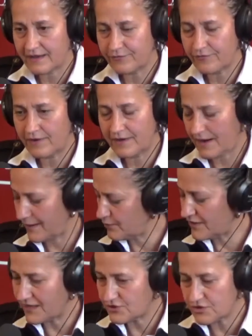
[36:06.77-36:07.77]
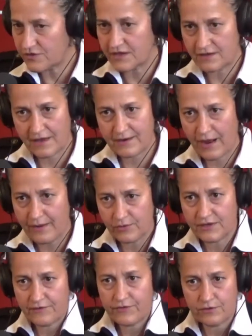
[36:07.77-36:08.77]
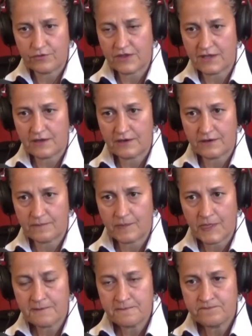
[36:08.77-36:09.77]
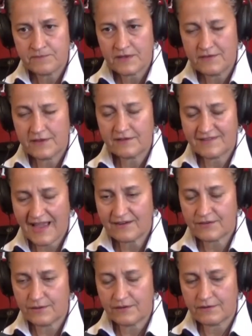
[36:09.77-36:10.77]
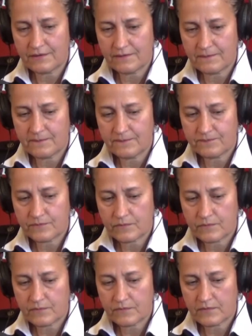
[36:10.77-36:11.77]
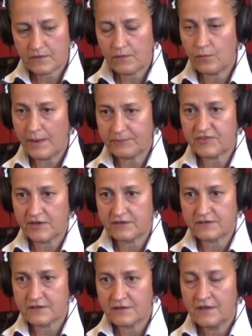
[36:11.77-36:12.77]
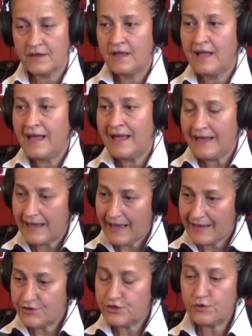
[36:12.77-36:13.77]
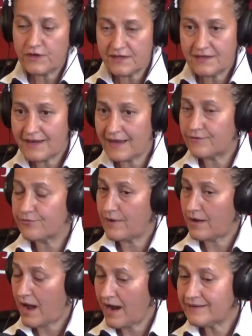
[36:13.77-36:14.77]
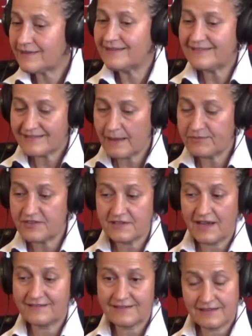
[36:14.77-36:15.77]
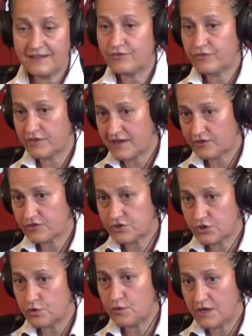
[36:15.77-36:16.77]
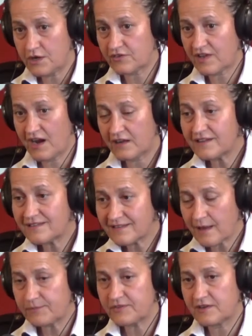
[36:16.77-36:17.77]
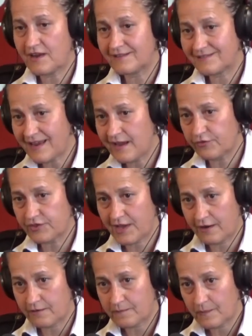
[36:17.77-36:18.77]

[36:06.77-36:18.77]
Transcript: and I will get you I will give you the exact website. And you can get highly subsidized, at least for the next 2 years, highly subsidized health care.